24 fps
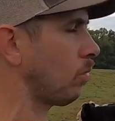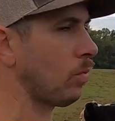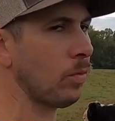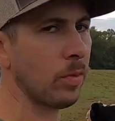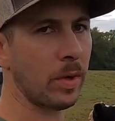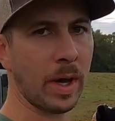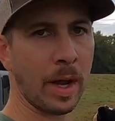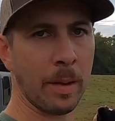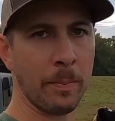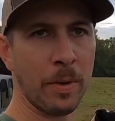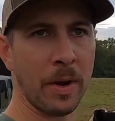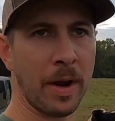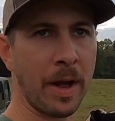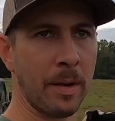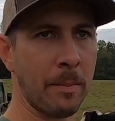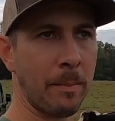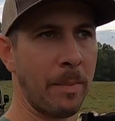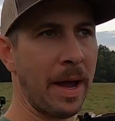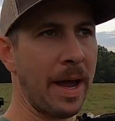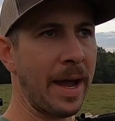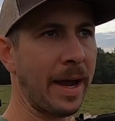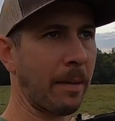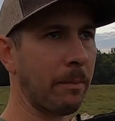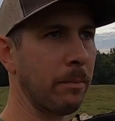We got to put out a
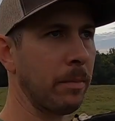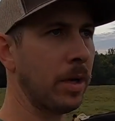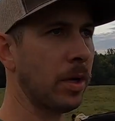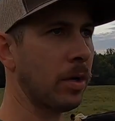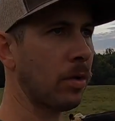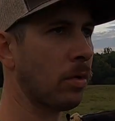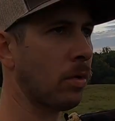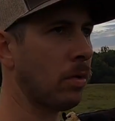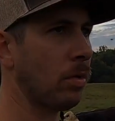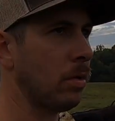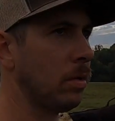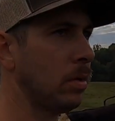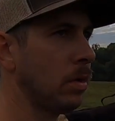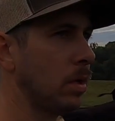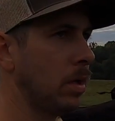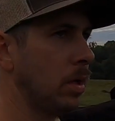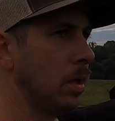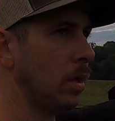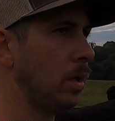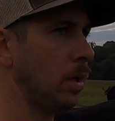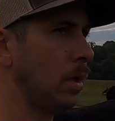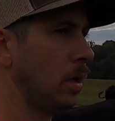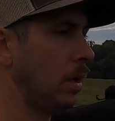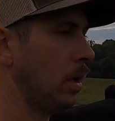bag of mineral.
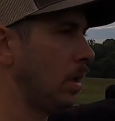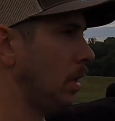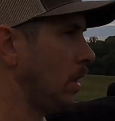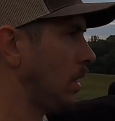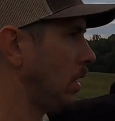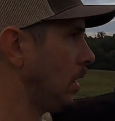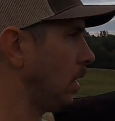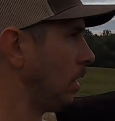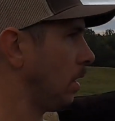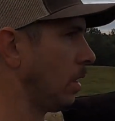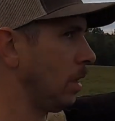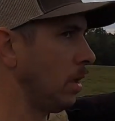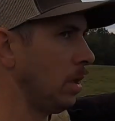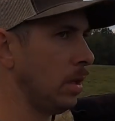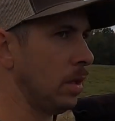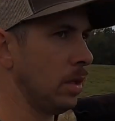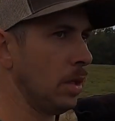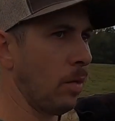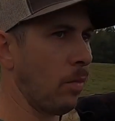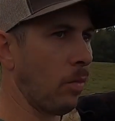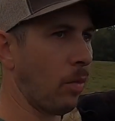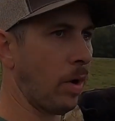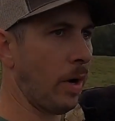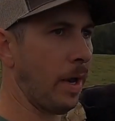
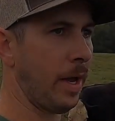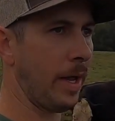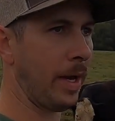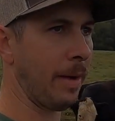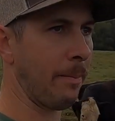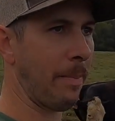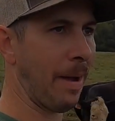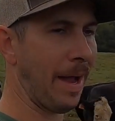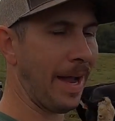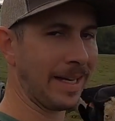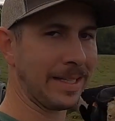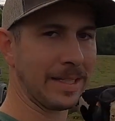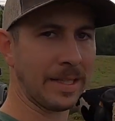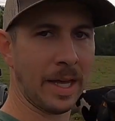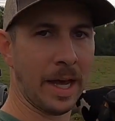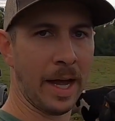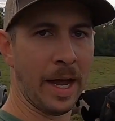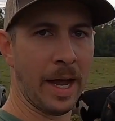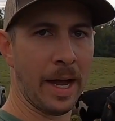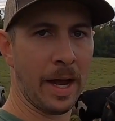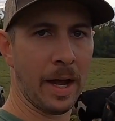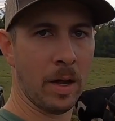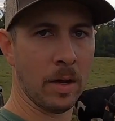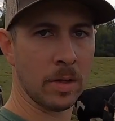Then we're headed back to the
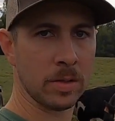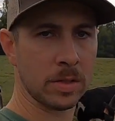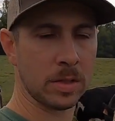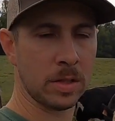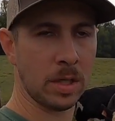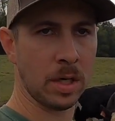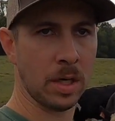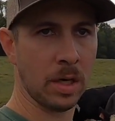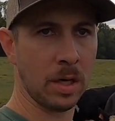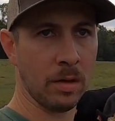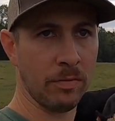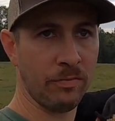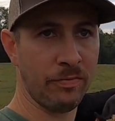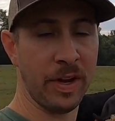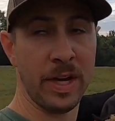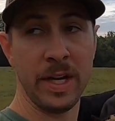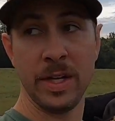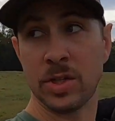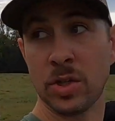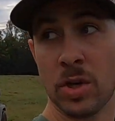house. A feed